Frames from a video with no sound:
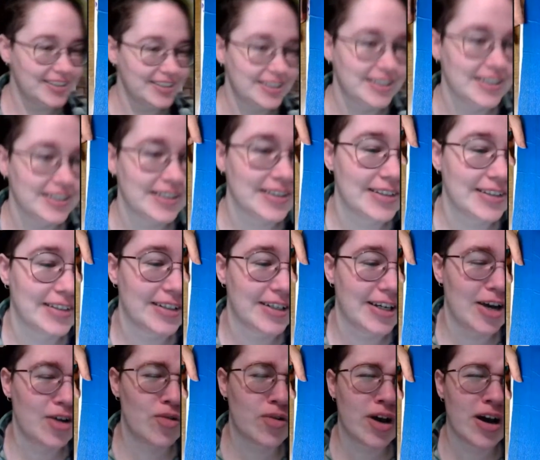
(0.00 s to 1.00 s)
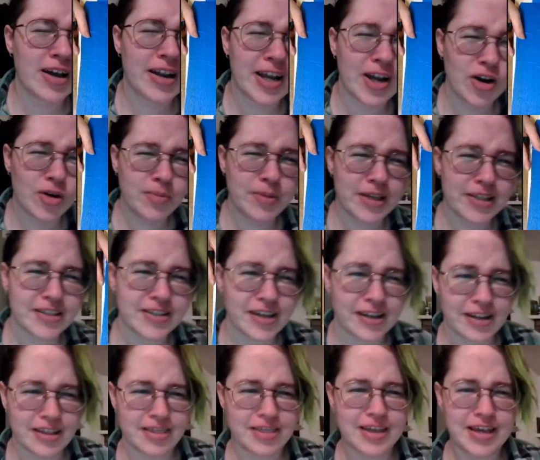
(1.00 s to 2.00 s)
But I hope that's
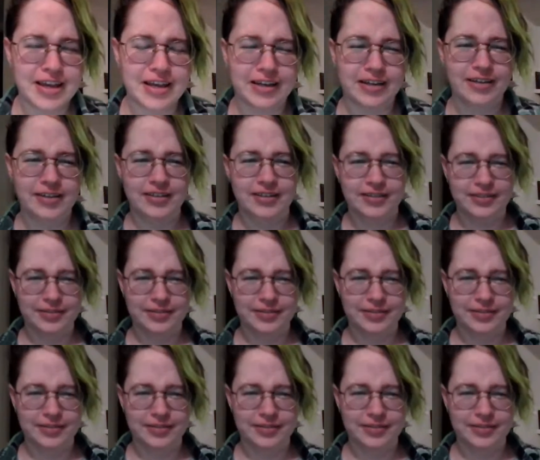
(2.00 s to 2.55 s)
not a thing.